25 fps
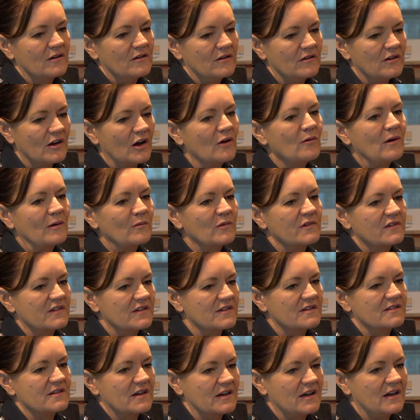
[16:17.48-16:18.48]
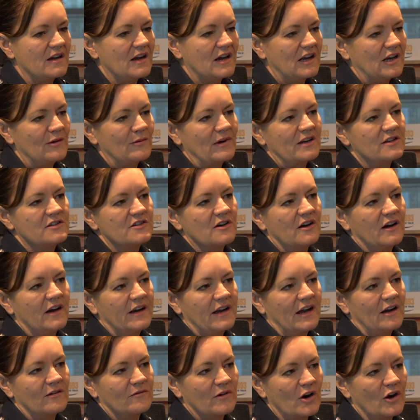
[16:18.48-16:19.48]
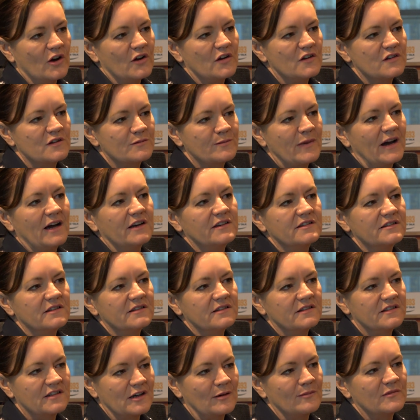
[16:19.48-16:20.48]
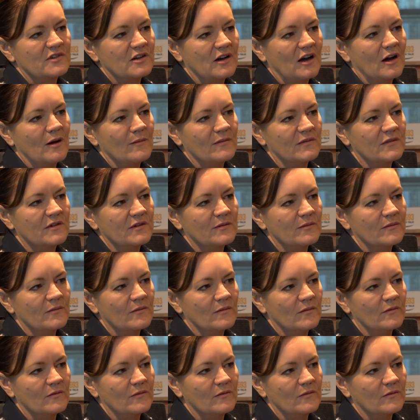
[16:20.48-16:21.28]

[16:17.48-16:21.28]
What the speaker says: no one wants to see anyone die on our roads, but sometimes